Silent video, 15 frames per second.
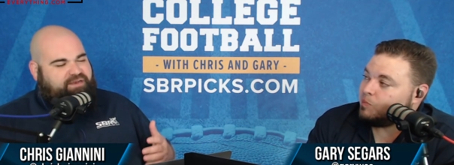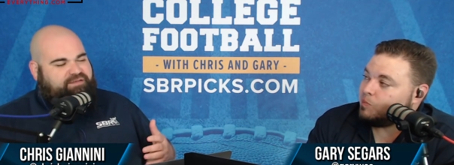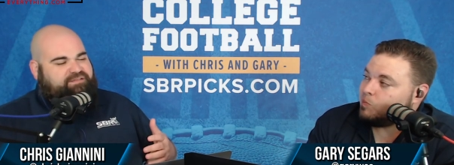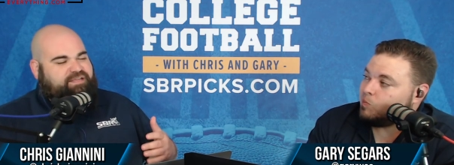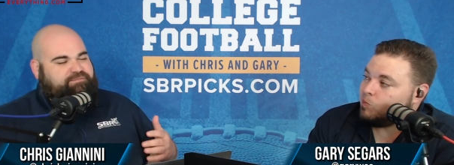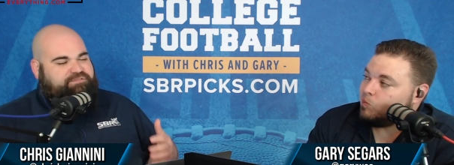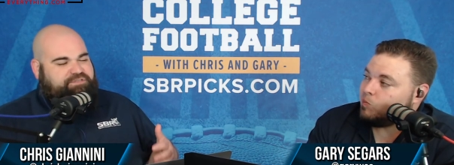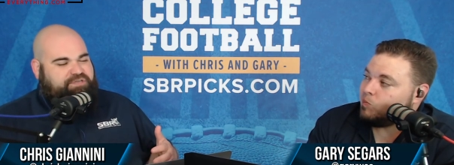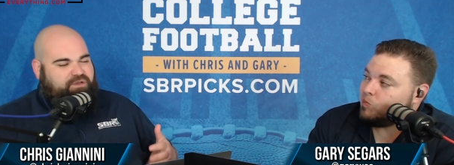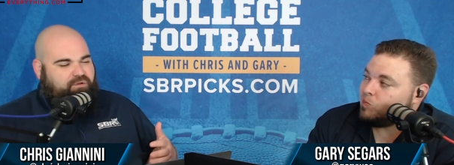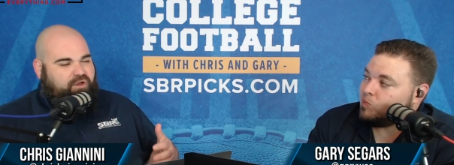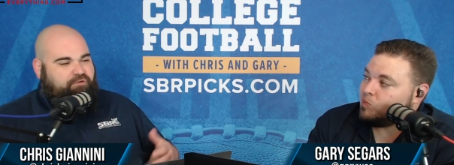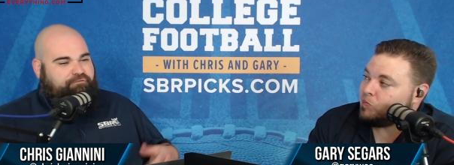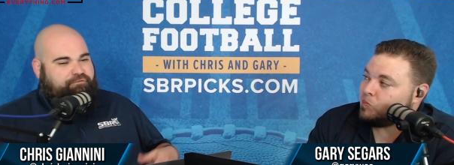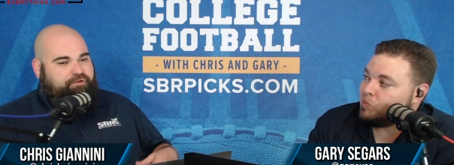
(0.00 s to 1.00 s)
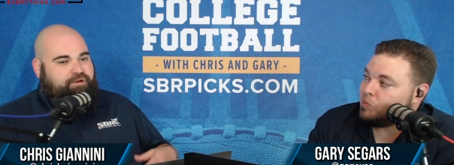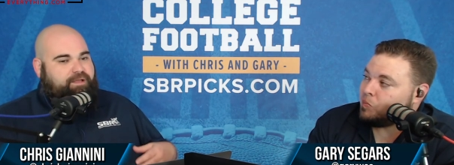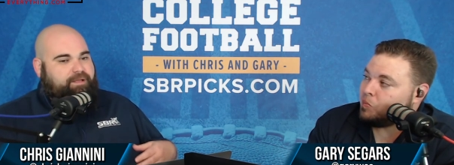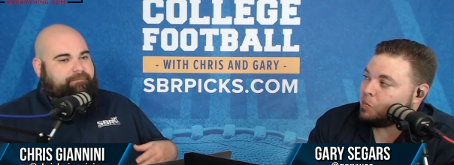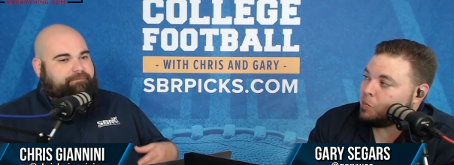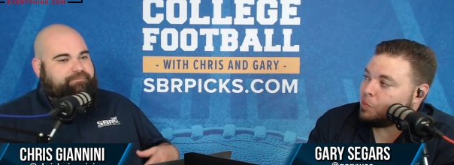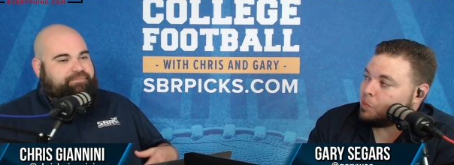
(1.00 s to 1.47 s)
Speaker 1: of teams to go over.
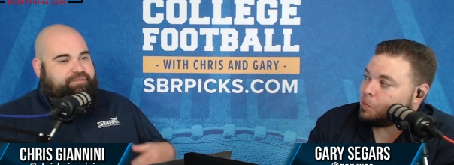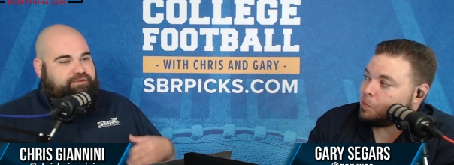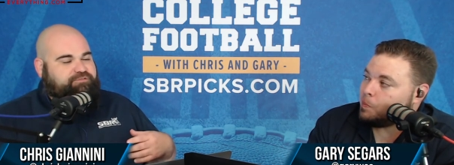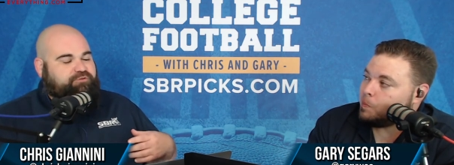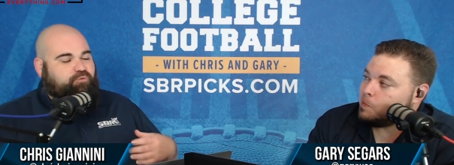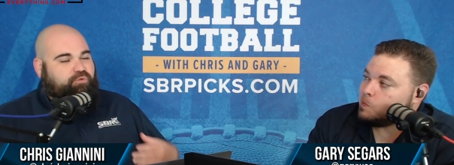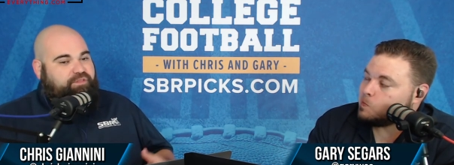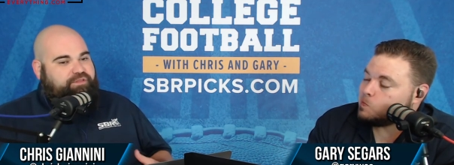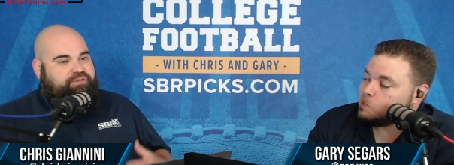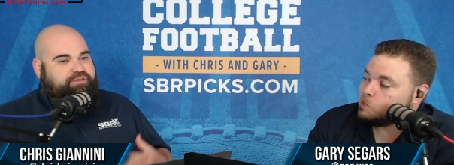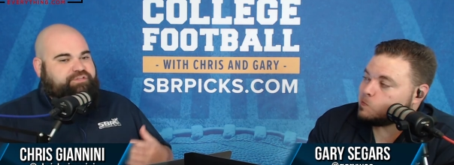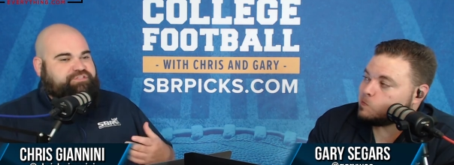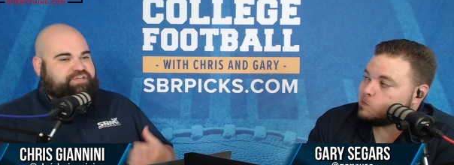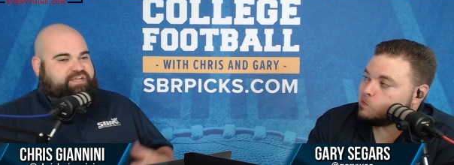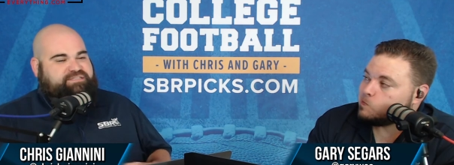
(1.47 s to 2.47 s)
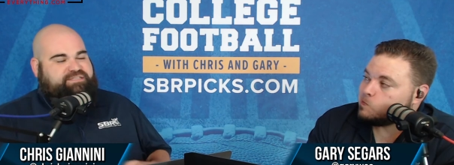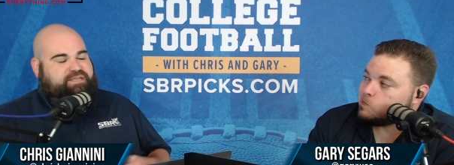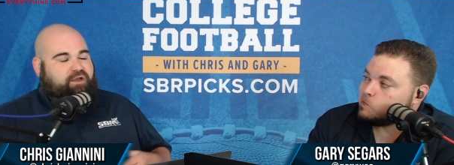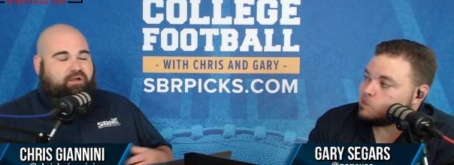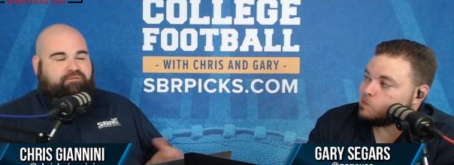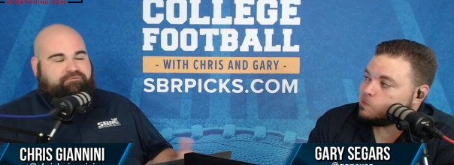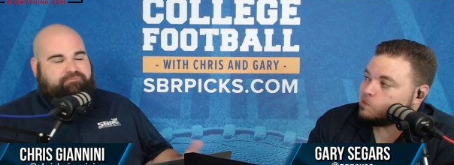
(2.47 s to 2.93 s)
There's a really good chance that
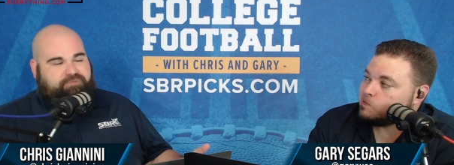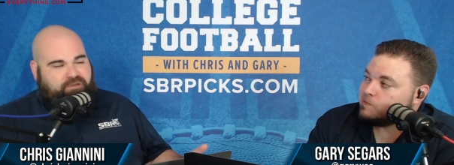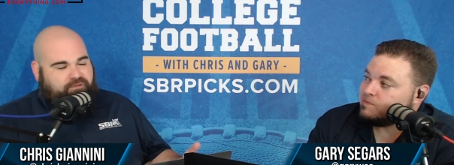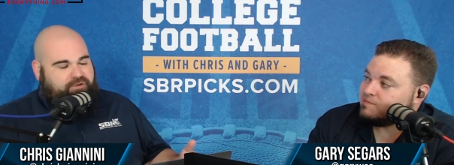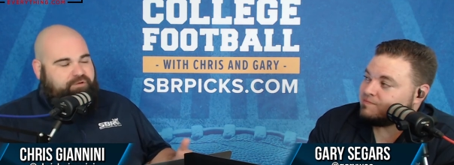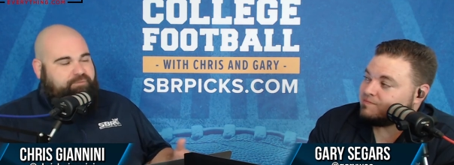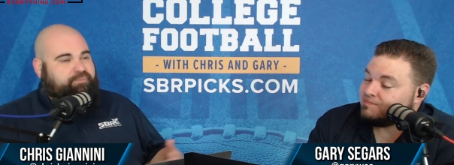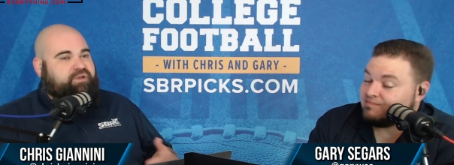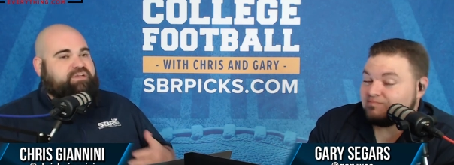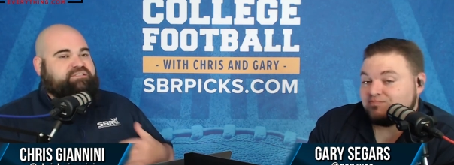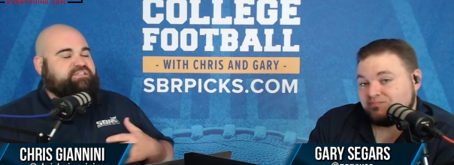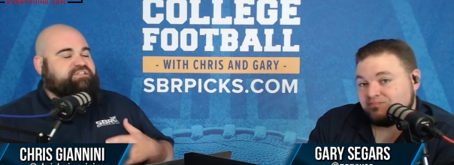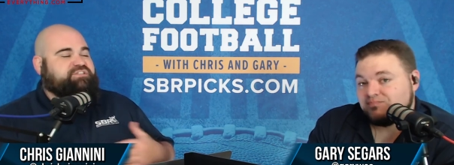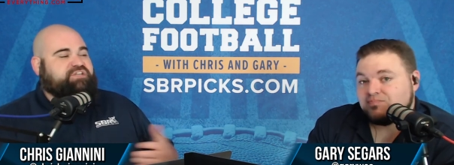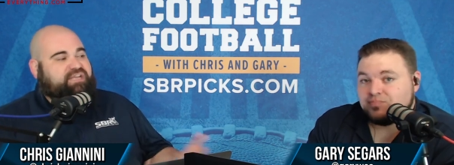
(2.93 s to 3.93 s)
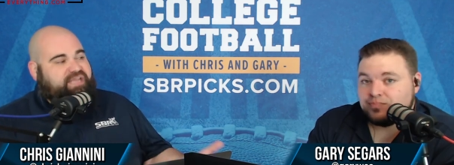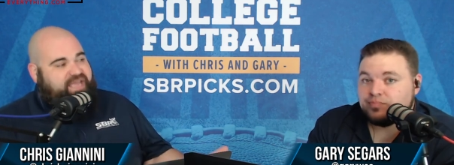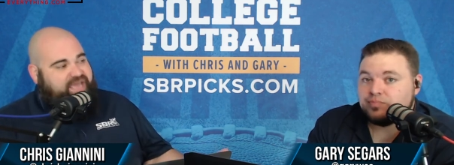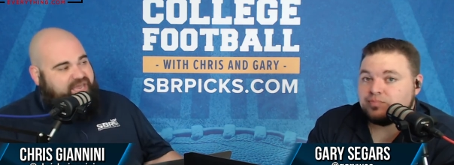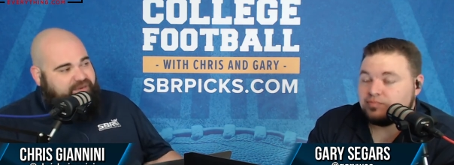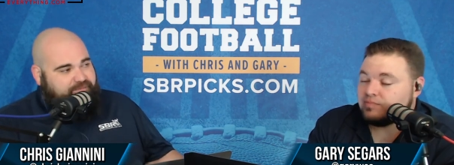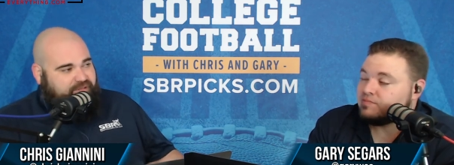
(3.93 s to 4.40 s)
all of them go under because they're just going to
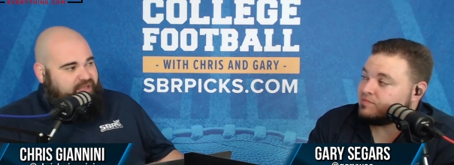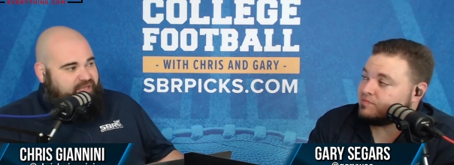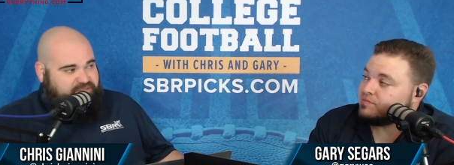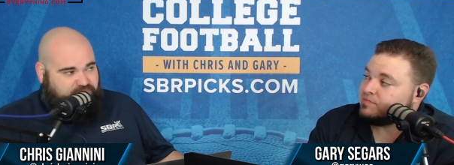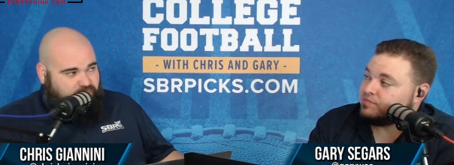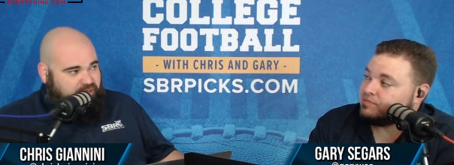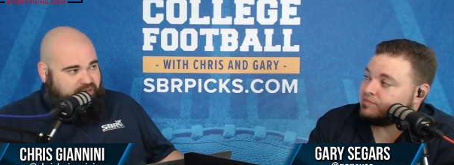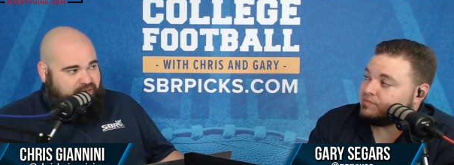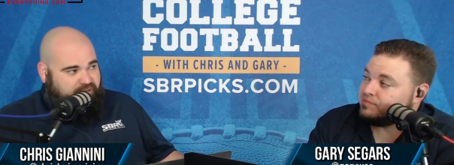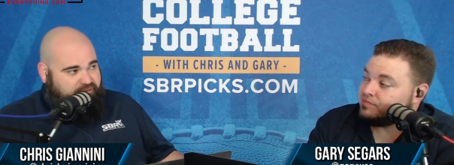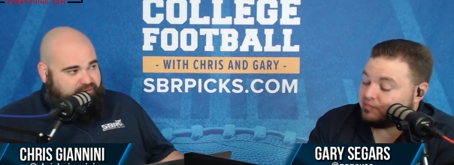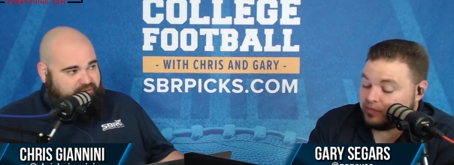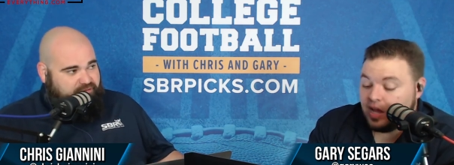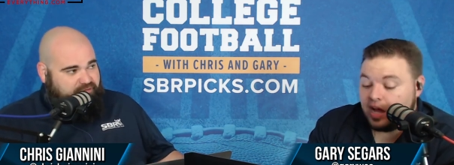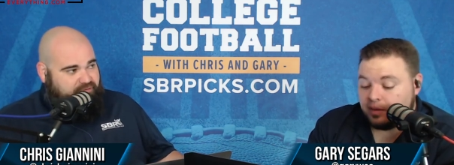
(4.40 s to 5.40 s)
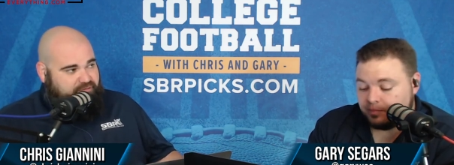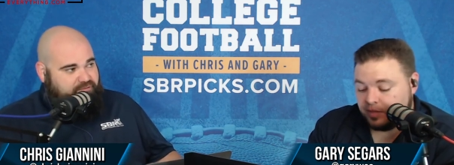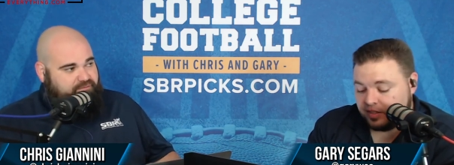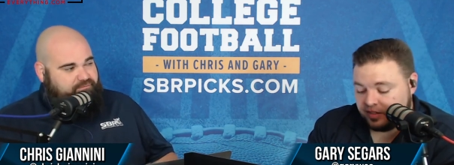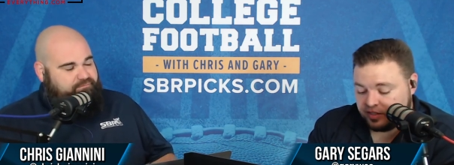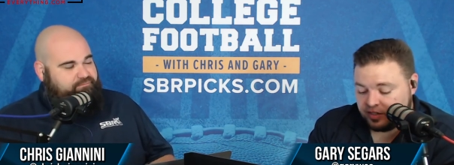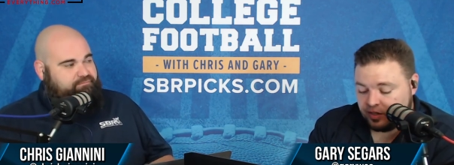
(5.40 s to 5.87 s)
cannibalize
Speaker 2: one another. Yeah, I
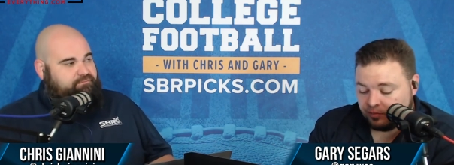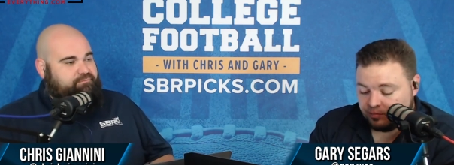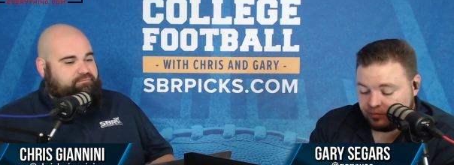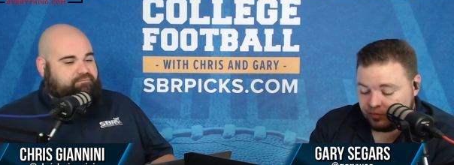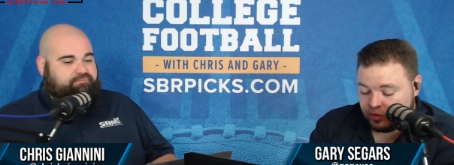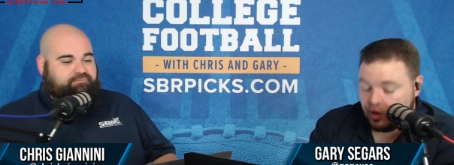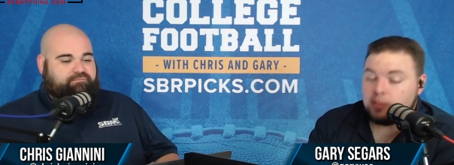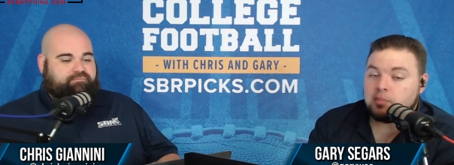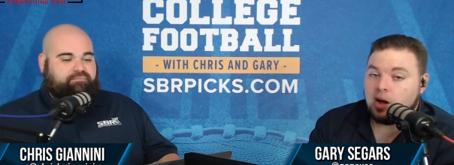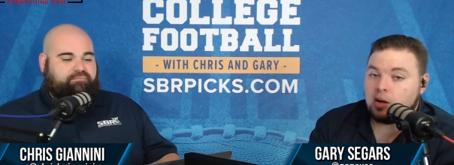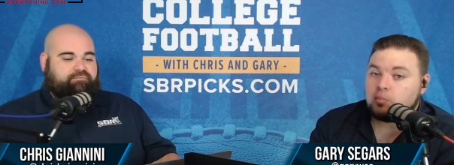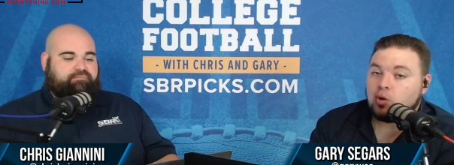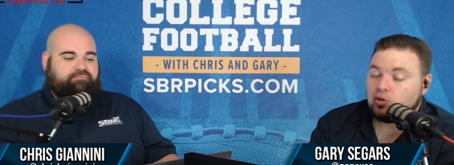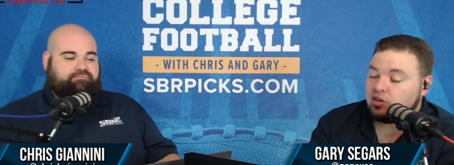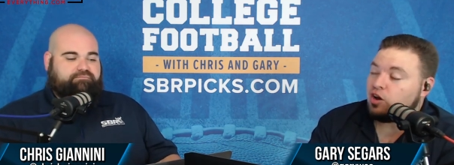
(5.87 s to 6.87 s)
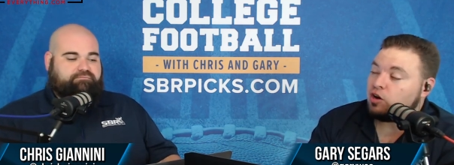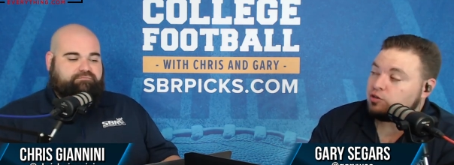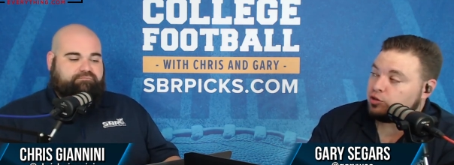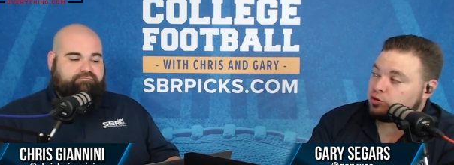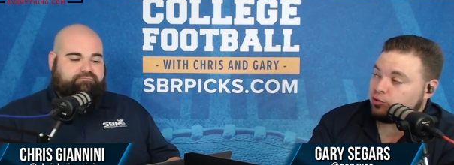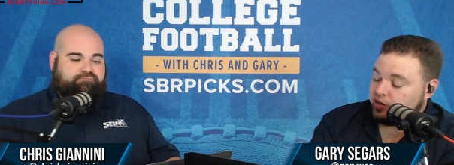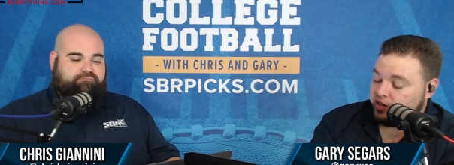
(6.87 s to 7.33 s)
think so. So I'm I'm rolling under three